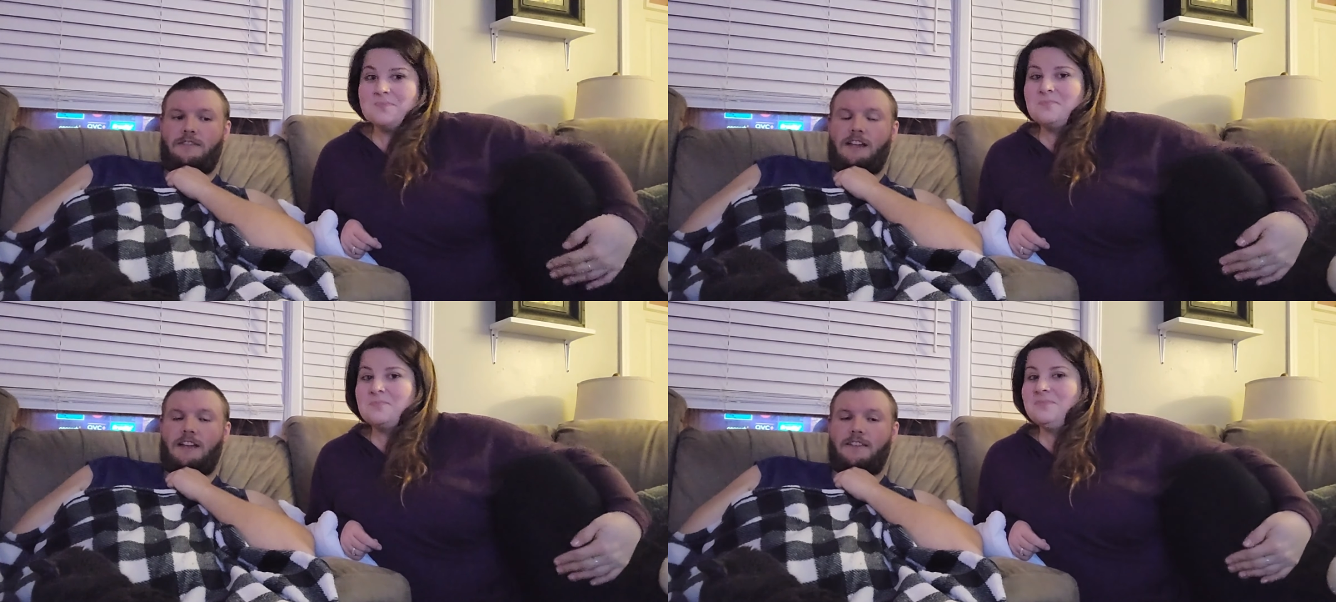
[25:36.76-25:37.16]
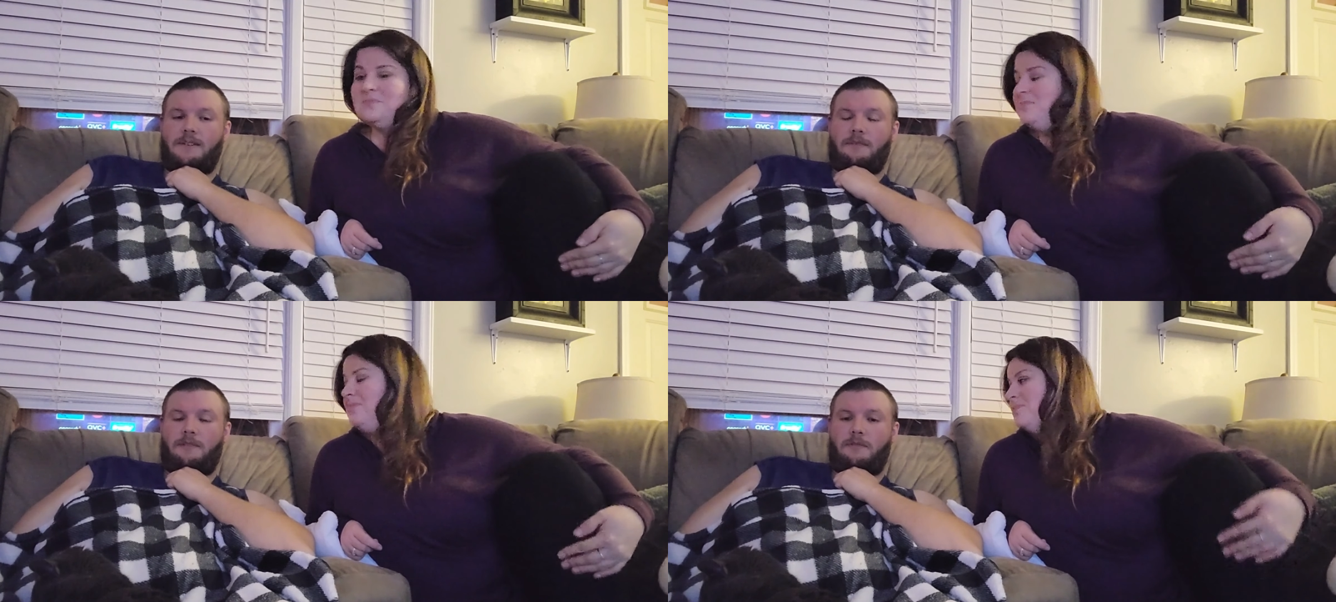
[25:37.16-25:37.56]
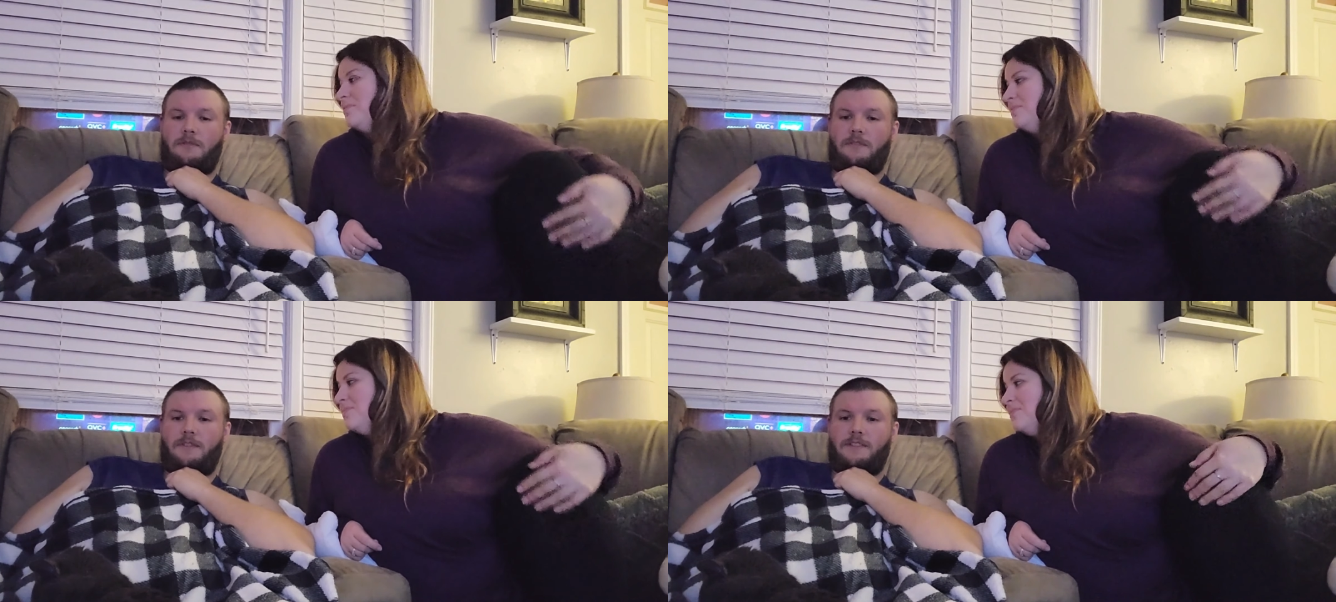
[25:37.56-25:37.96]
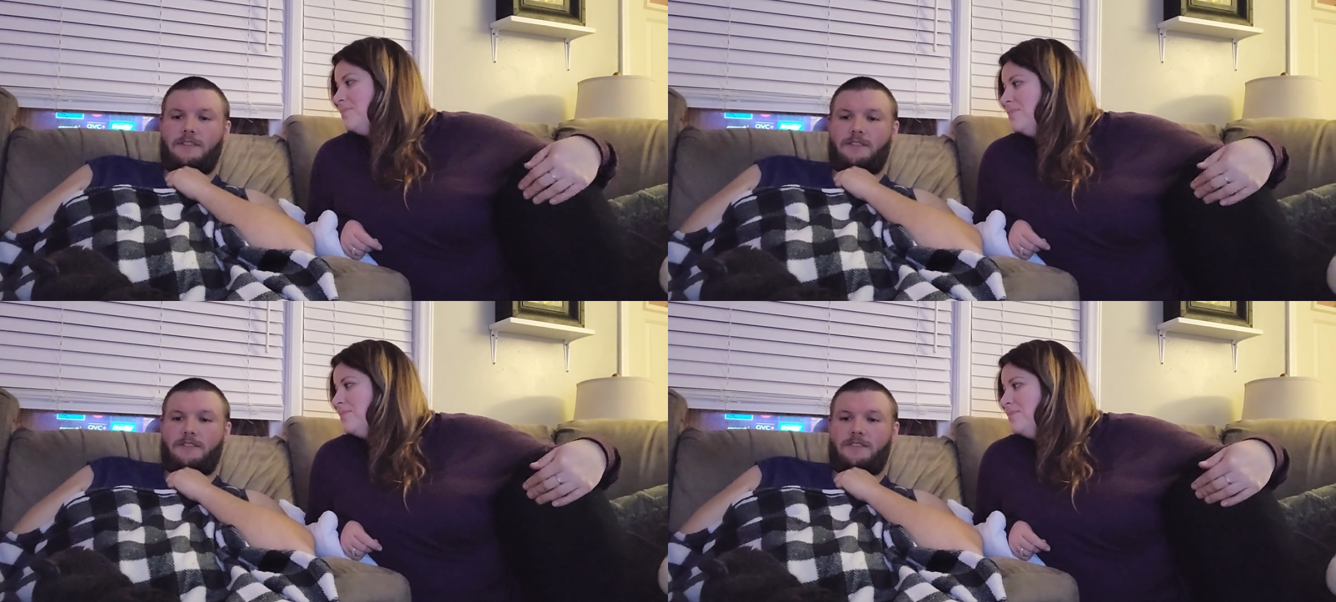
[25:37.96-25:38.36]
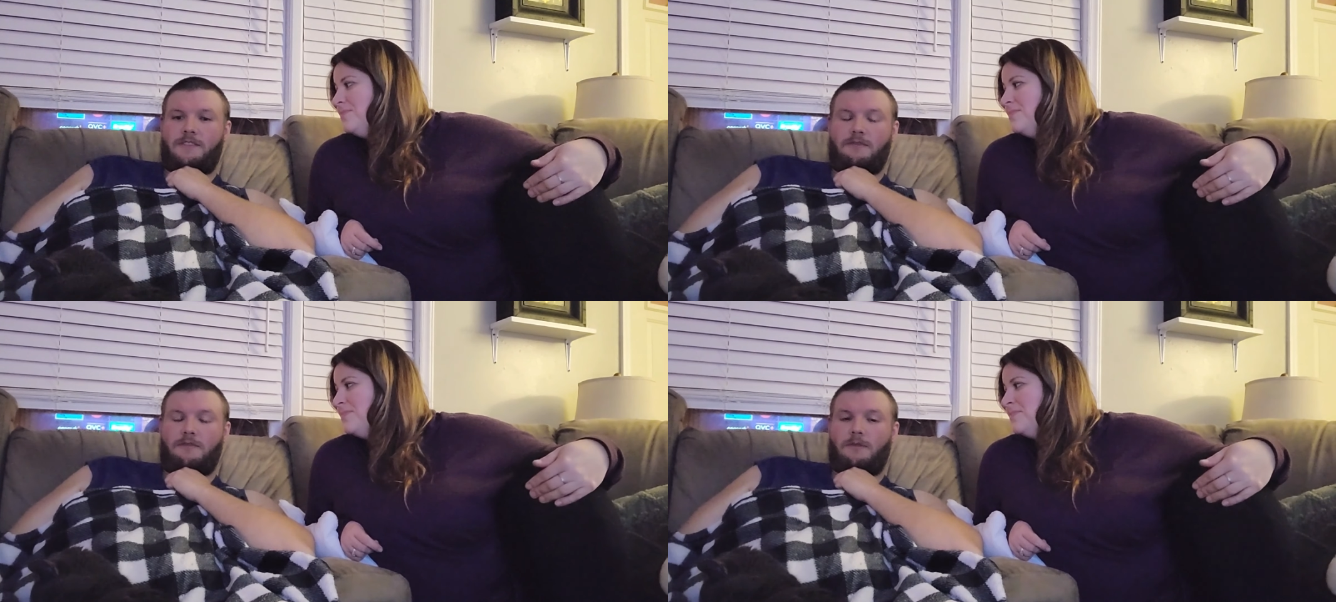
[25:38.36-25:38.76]
Speaker 1: jazz up their movies or
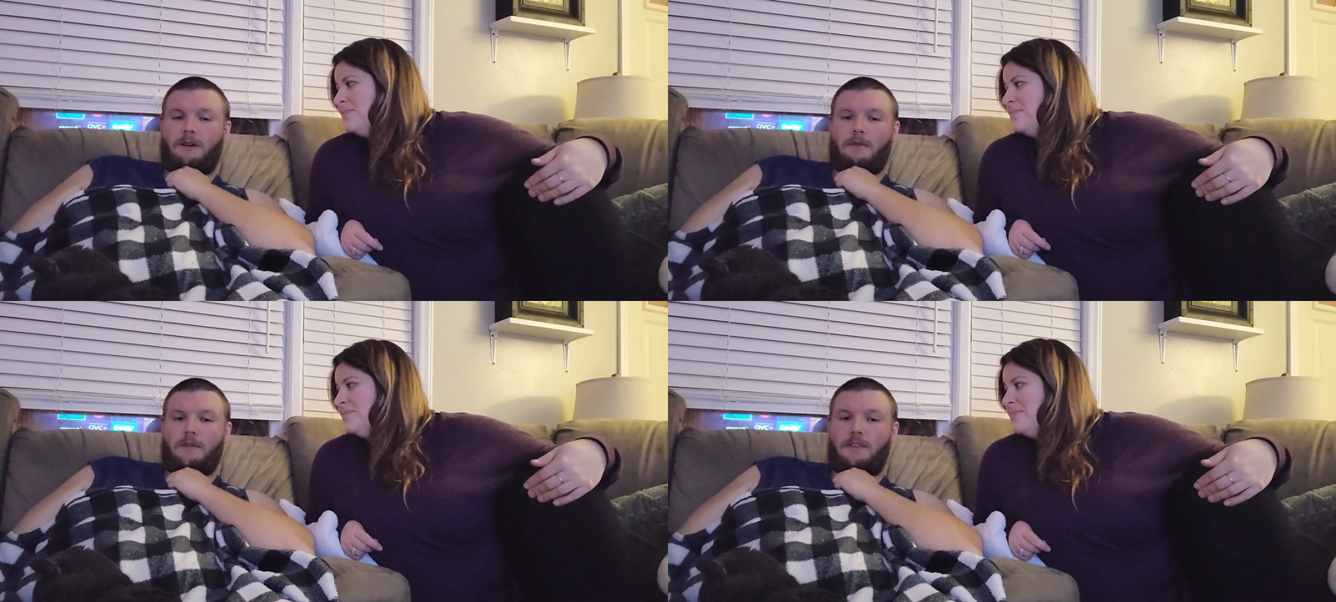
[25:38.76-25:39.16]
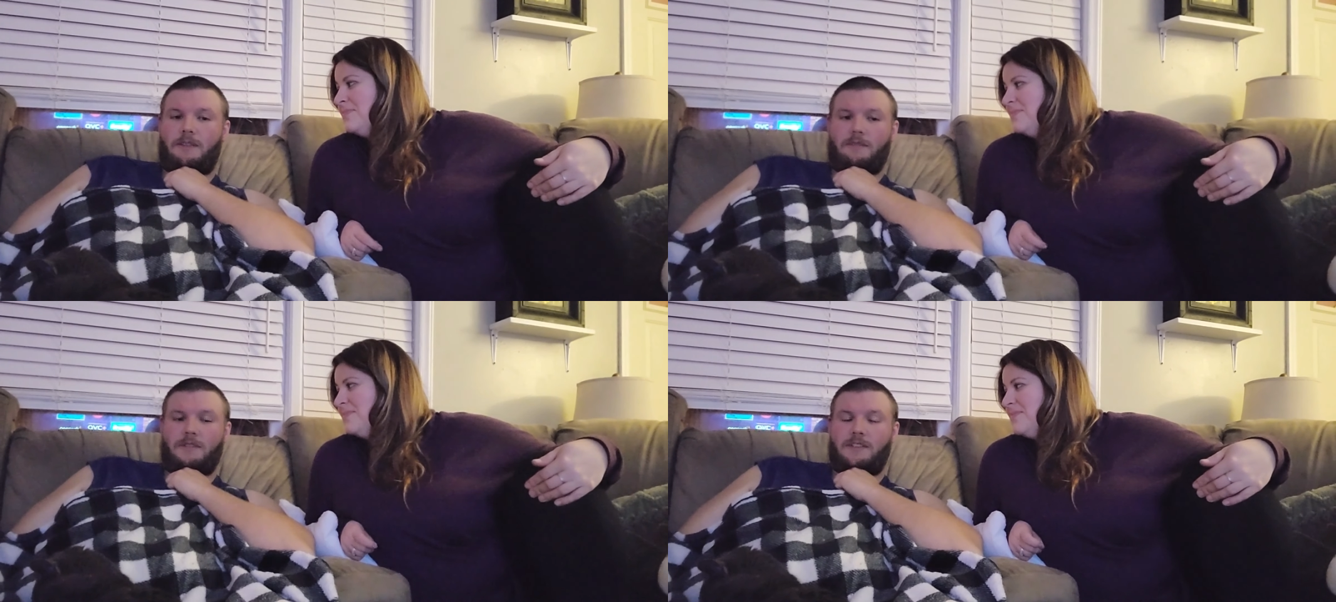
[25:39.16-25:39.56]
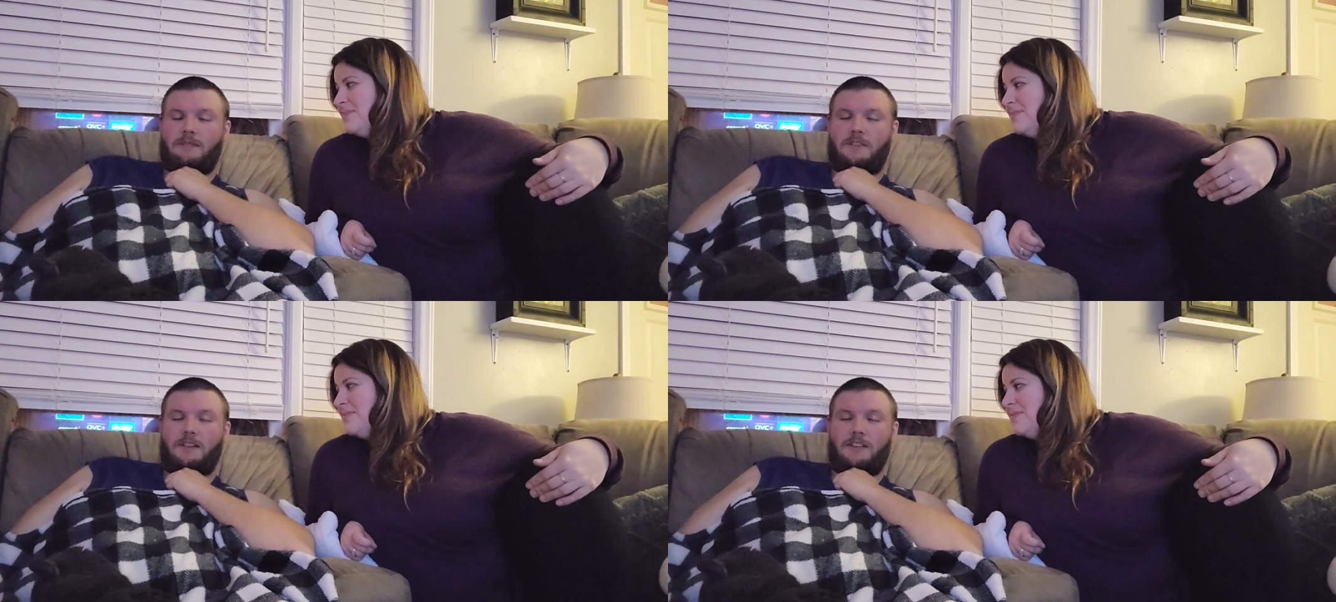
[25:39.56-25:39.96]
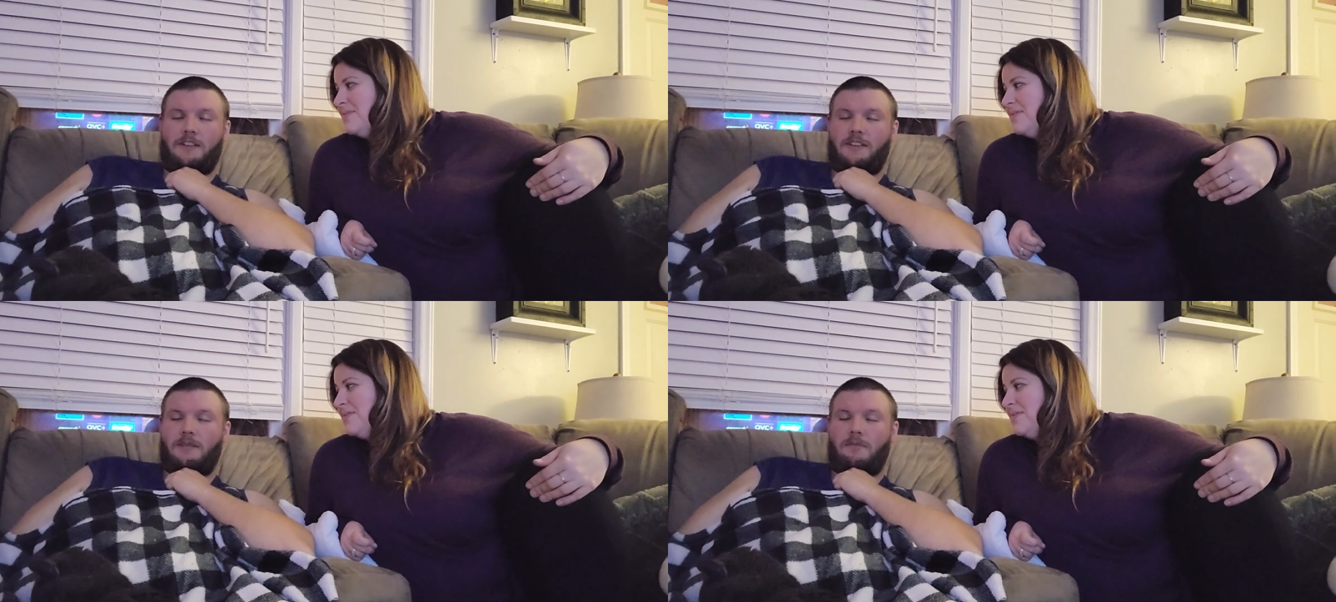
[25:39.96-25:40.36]
just do away with them because I'm telling you,